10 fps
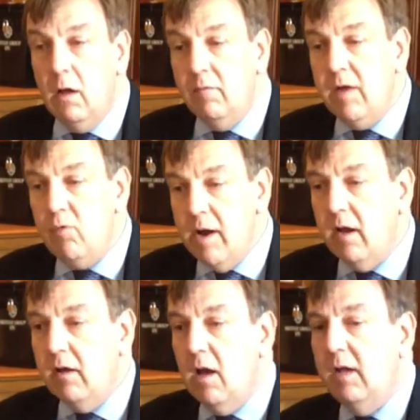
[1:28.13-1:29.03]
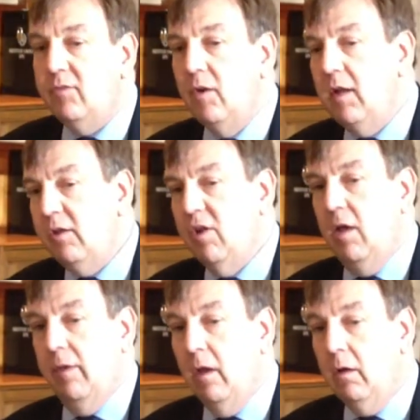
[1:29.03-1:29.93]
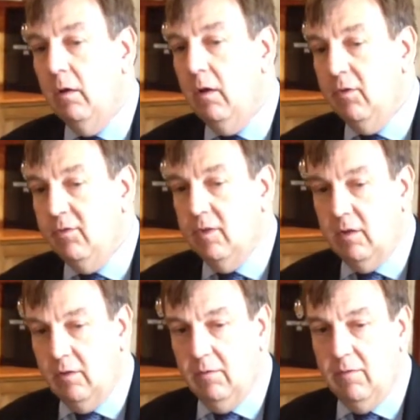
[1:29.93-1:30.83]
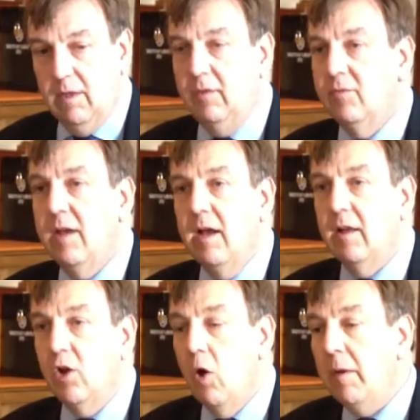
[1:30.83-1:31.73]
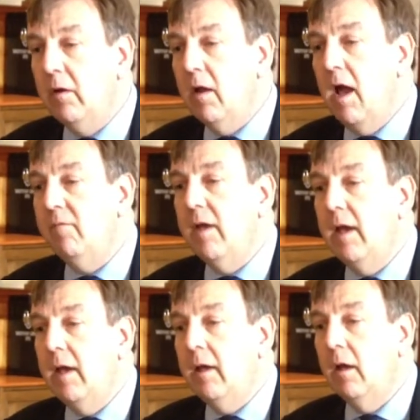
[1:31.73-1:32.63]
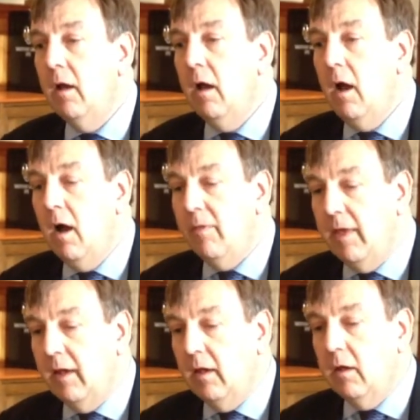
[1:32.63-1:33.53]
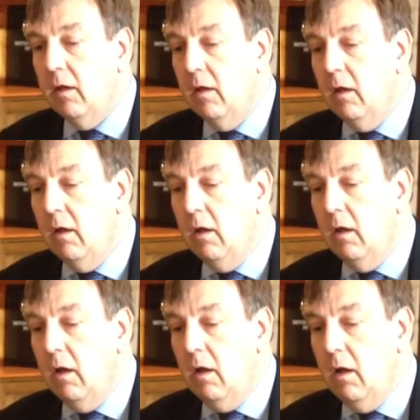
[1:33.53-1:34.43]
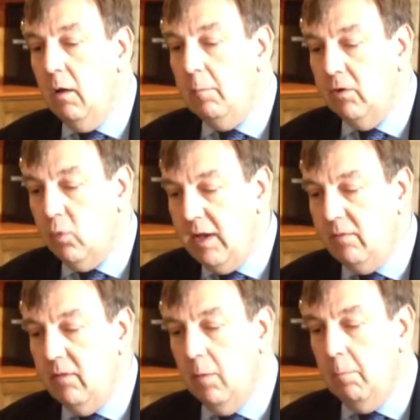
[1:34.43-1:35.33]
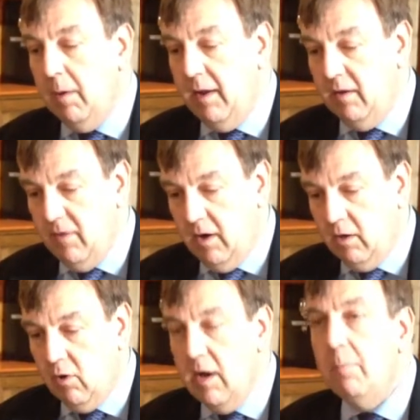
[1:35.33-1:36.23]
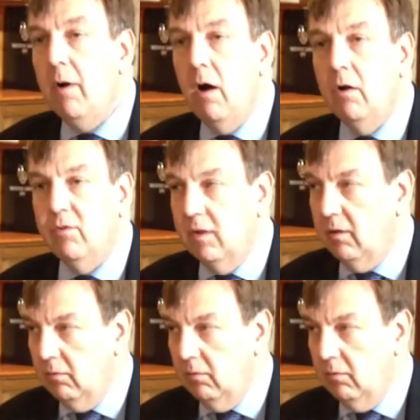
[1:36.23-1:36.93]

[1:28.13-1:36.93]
they recognised in each other certain things they had in common, and they, I think, between them, played a very great part in